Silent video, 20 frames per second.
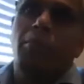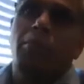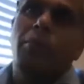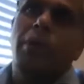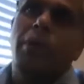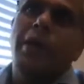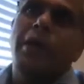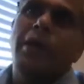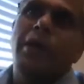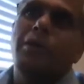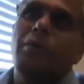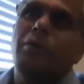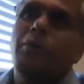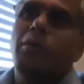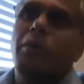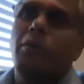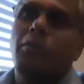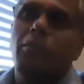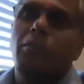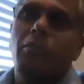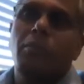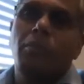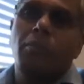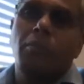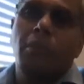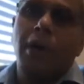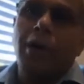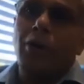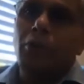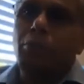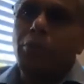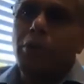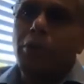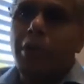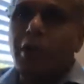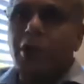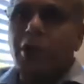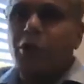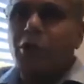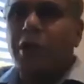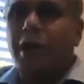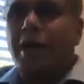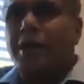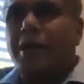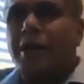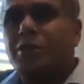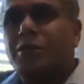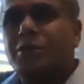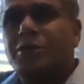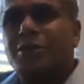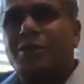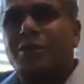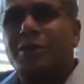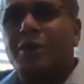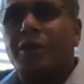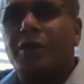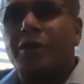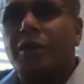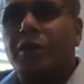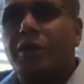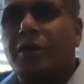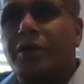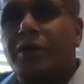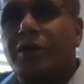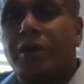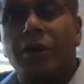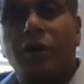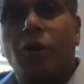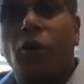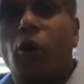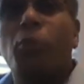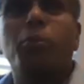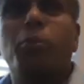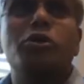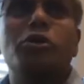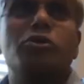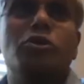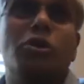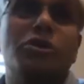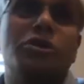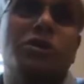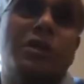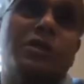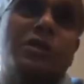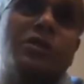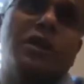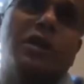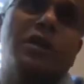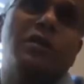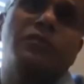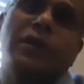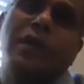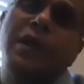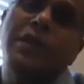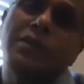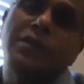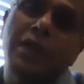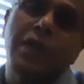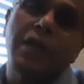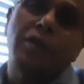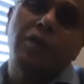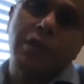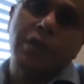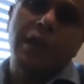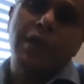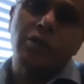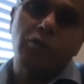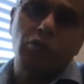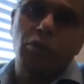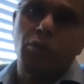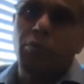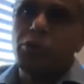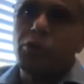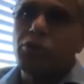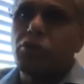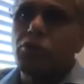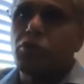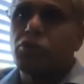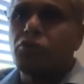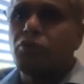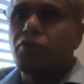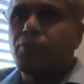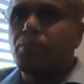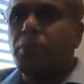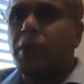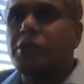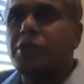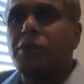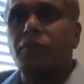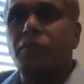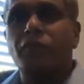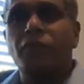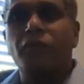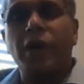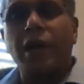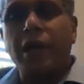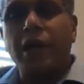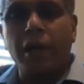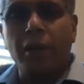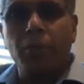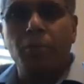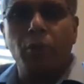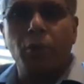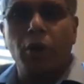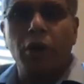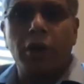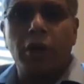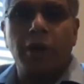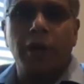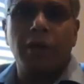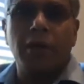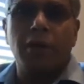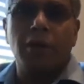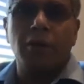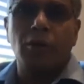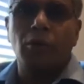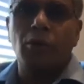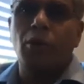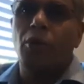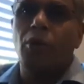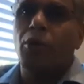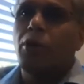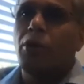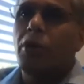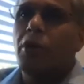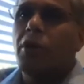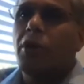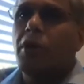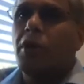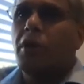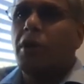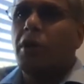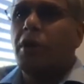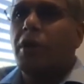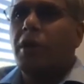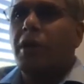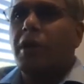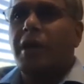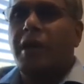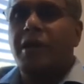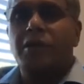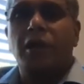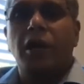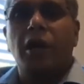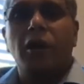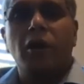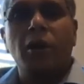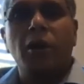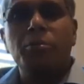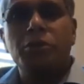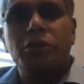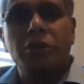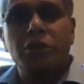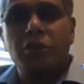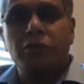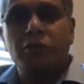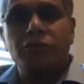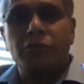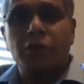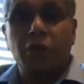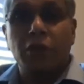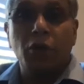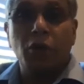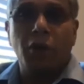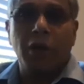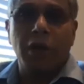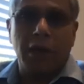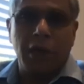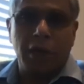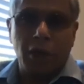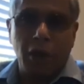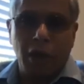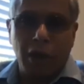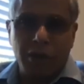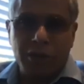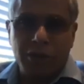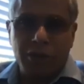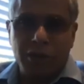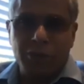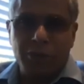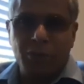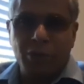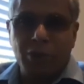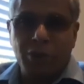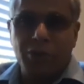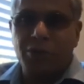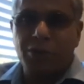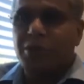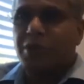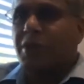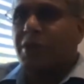my my opinion on that is open source itself anything that is open source plays a very important role in the adoption of the newer technologies because